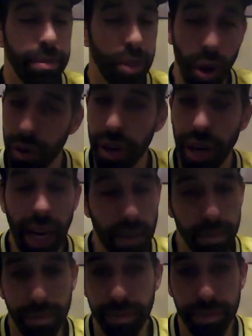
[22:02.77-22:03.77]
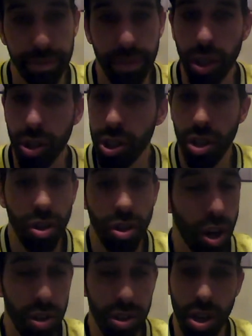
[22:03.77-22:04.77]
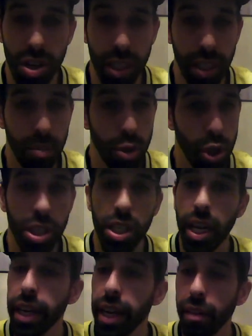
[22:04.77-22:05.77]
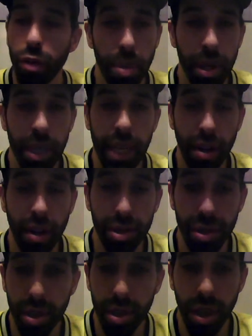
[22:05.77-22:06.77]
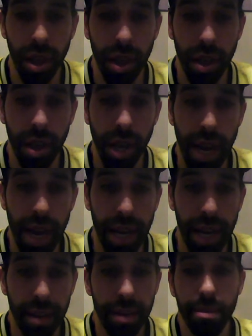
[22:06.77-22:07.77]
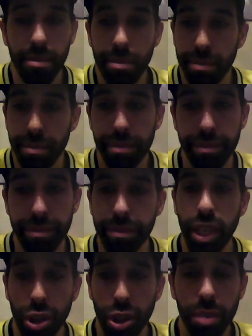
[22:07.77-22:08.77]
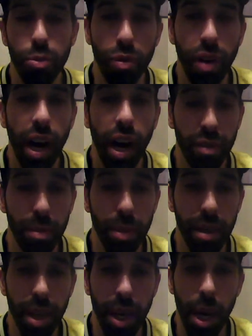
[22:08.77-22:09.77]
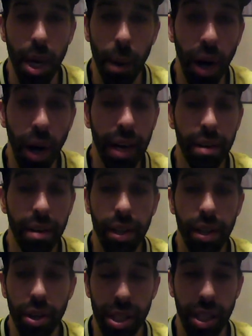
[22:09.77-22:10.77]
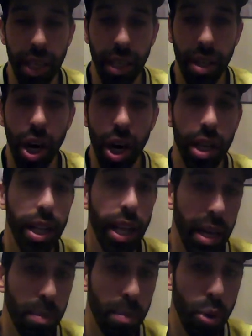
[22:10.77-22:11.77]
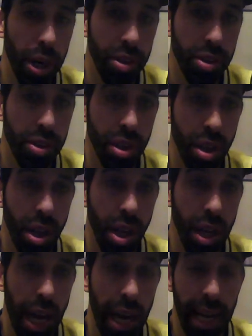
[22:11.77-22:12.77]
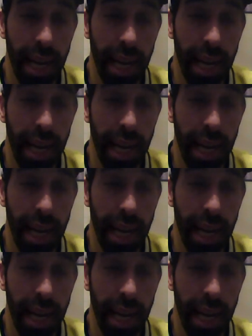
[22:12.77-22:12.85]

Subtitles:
No, they're not. They're still an all-star team just like everybody else, and let's just move on from it. But here's the thing. Unlike Briggs, I